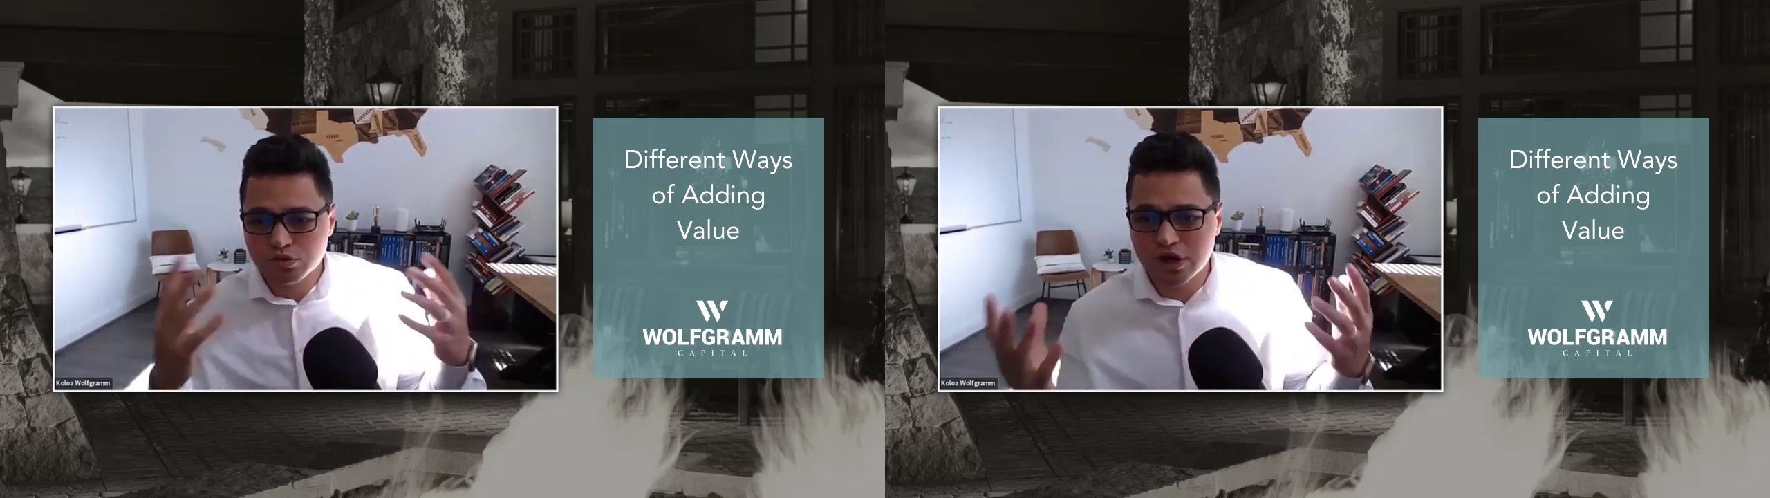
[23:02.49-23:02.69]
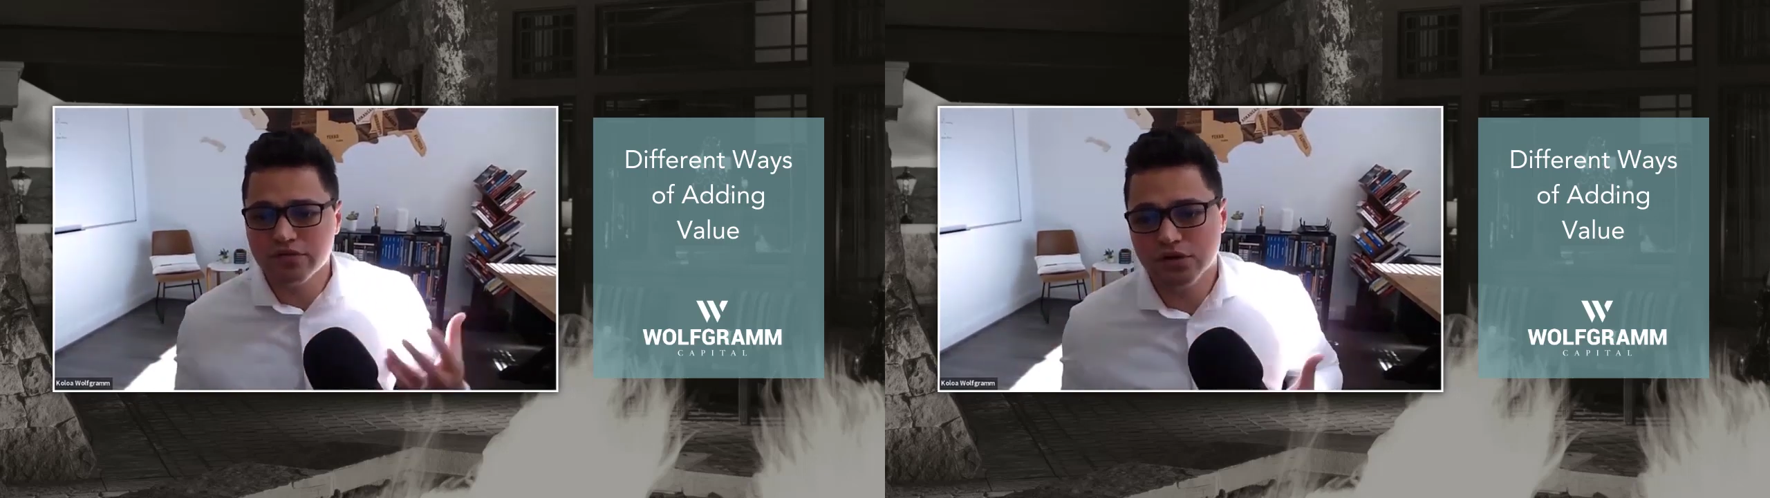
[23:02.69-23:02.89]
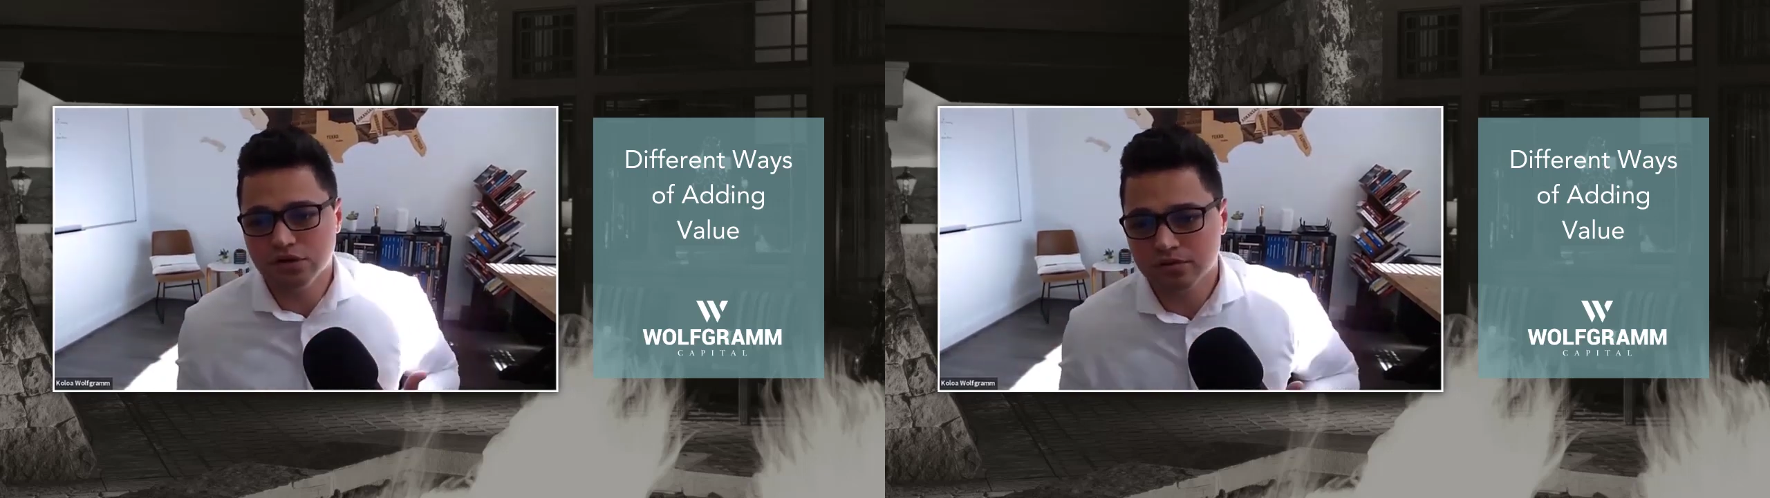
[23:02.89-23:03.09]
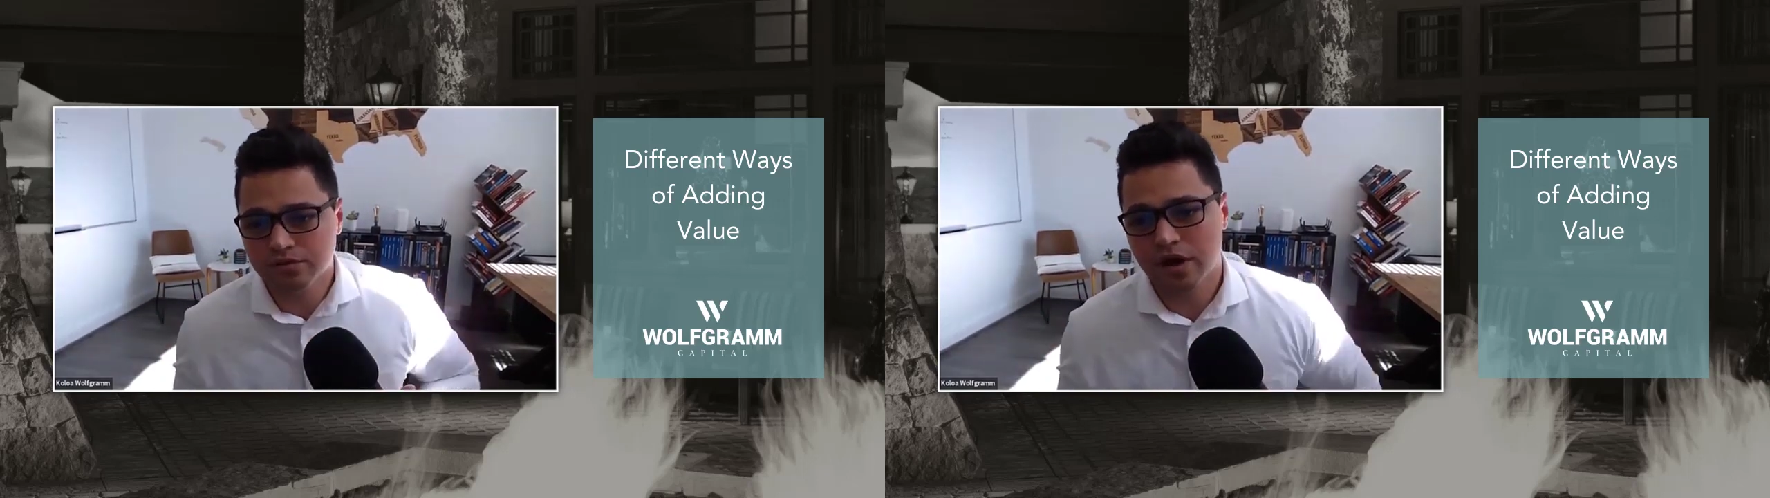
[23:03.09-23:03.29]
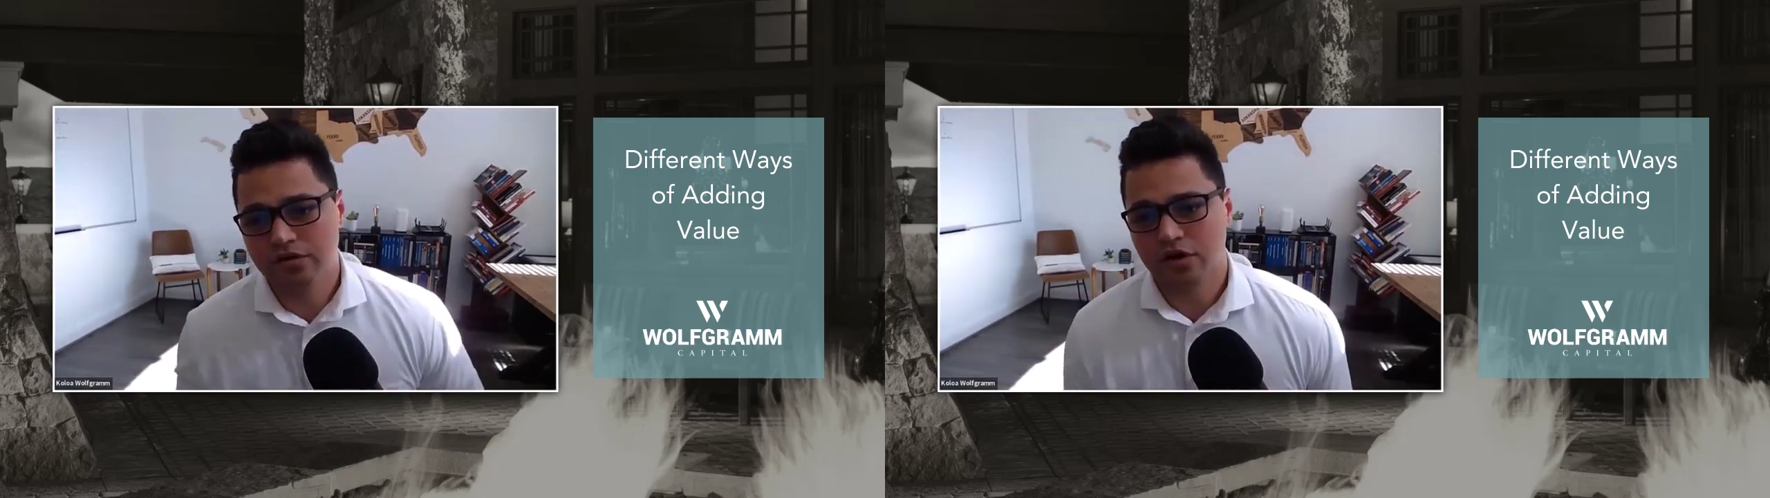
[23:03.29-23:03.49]
revenue
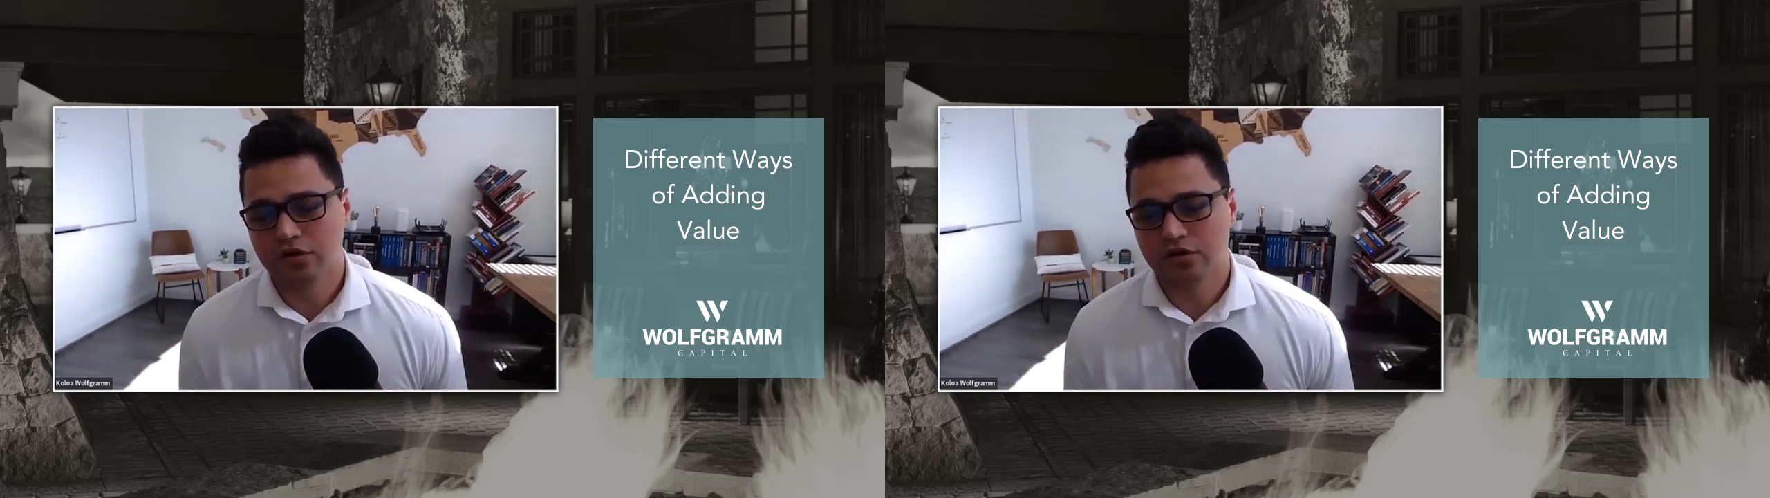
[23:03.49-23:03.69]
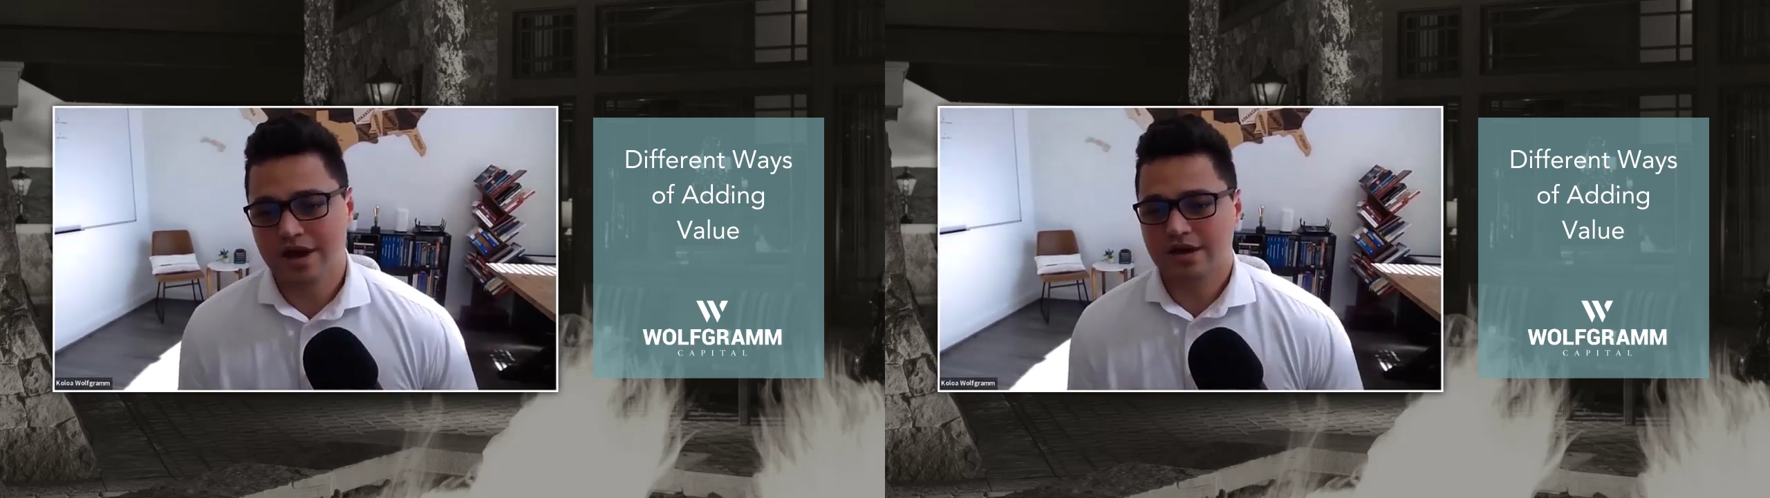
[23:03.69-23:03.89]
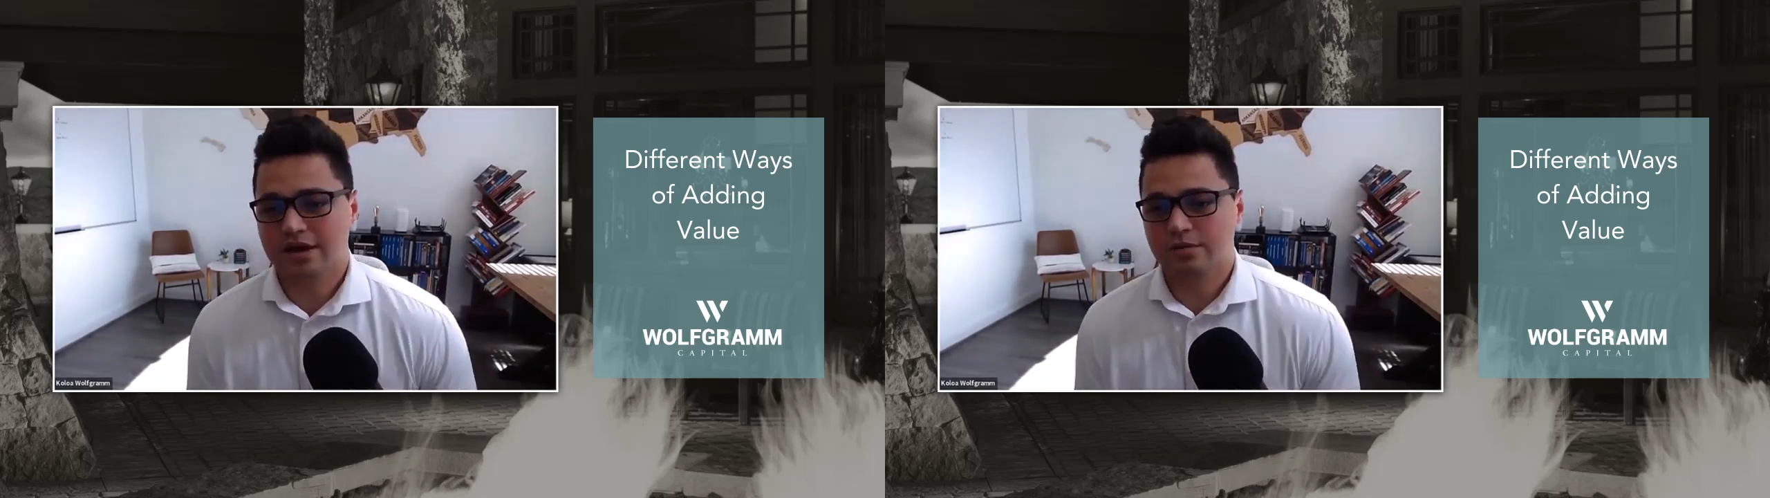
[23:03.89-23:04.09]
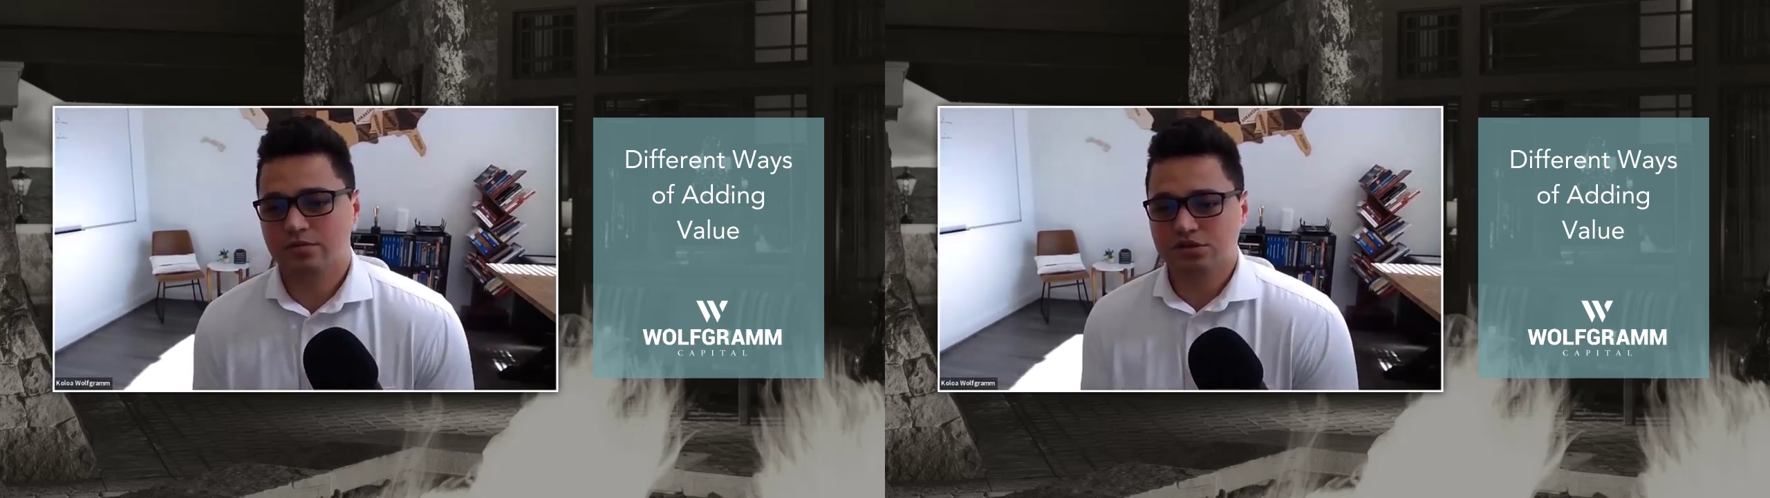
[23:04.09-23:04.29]
on their line item,